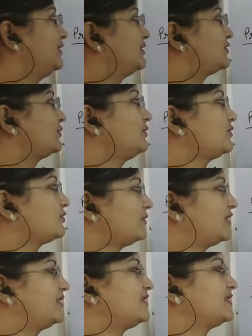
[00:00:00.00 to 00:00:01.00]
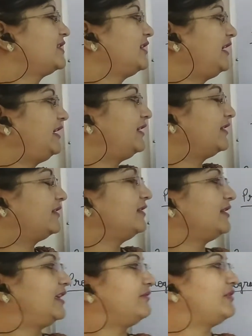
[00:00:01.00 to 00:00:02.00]
So students, here
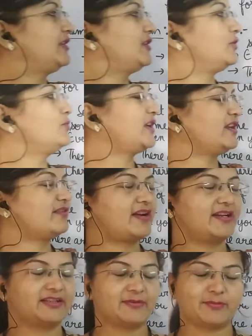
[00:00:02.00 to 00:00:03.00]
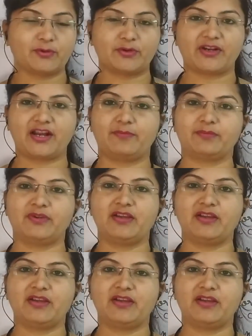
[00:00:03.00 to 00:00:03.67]
even you can write the program.